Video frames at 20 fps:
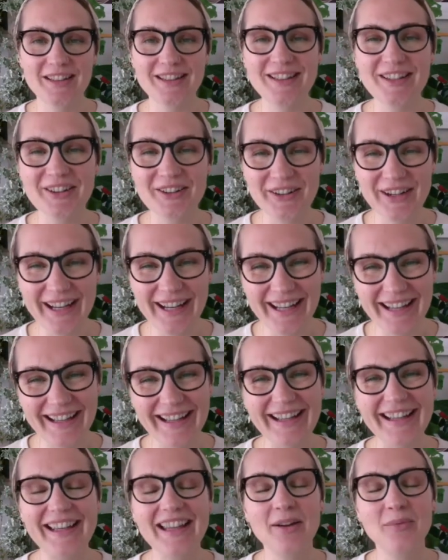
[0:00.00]
No,
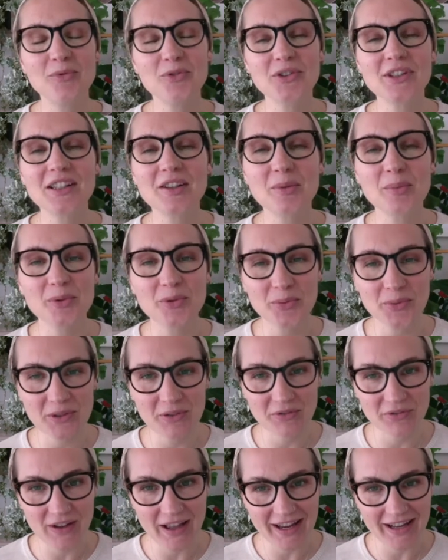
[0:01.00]
here I'm talking about
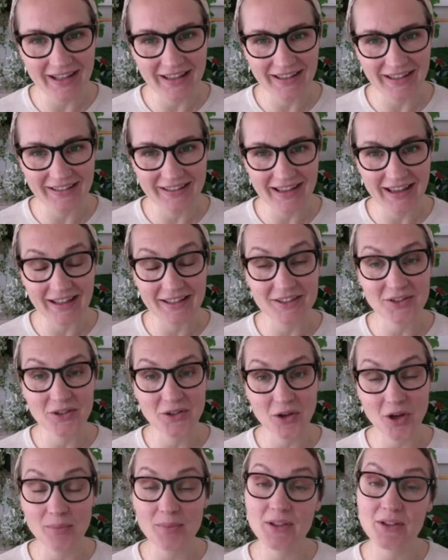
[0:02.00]
refining that, you
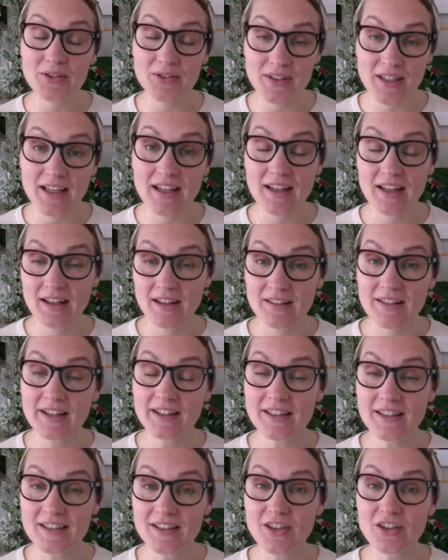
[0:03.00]
know, because there
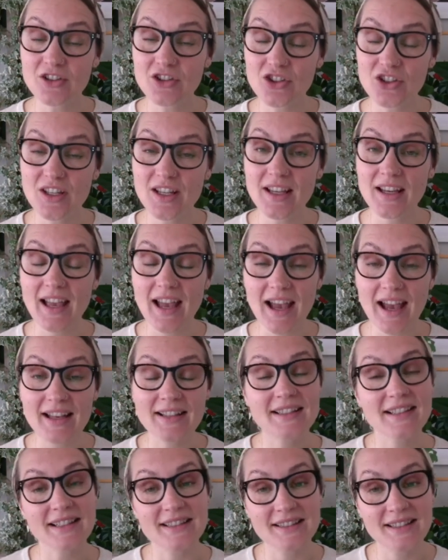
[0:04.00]
is such thing
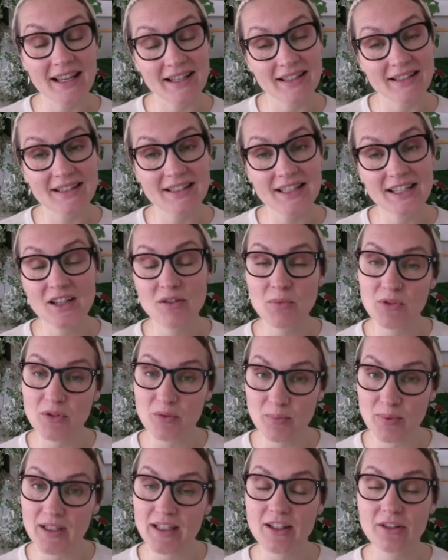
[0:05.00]
as dancing with the
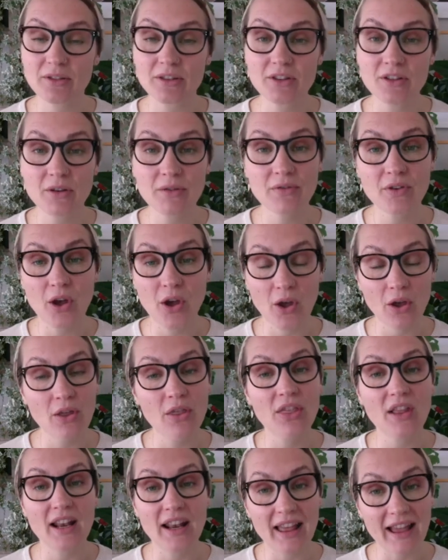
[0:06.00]
playground of
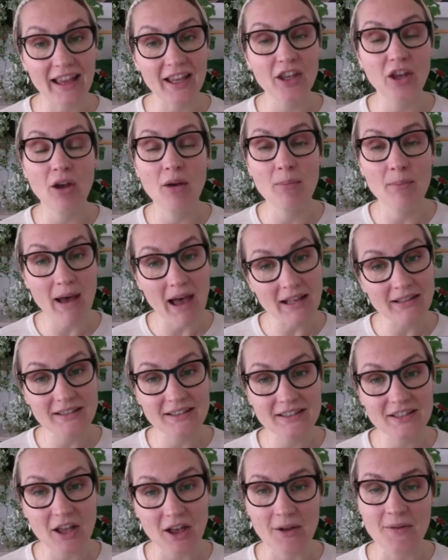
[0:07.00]
earth like a
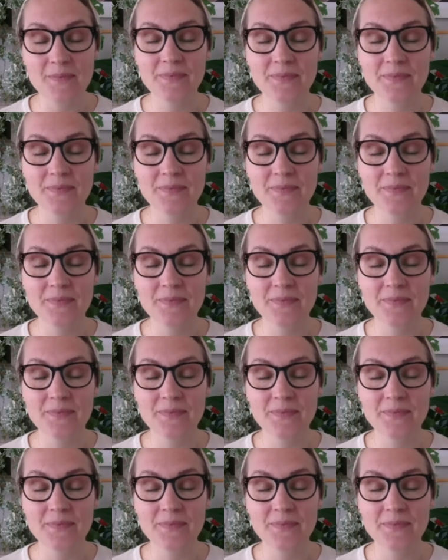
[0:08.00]
master.